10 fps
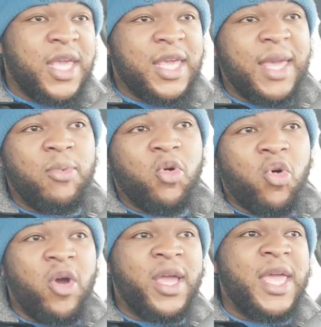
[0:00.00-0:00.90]
He keep
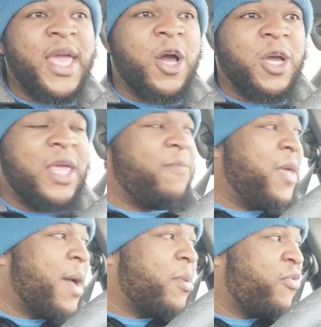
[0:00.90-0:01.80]
going. He ain't gonna keep
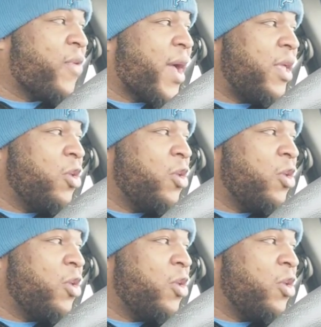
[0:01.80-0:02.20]
be able to fight.